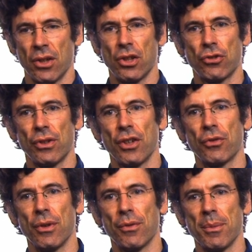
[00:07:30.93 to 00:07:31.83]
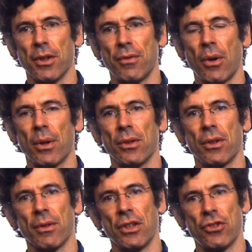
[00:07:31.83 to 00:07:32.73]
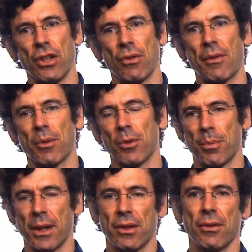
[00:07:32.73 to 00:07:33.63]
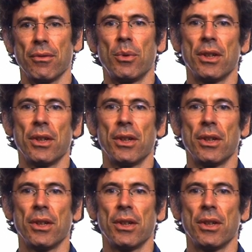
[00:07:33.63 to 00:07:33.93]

cultural history from this very long-range geographic perspective.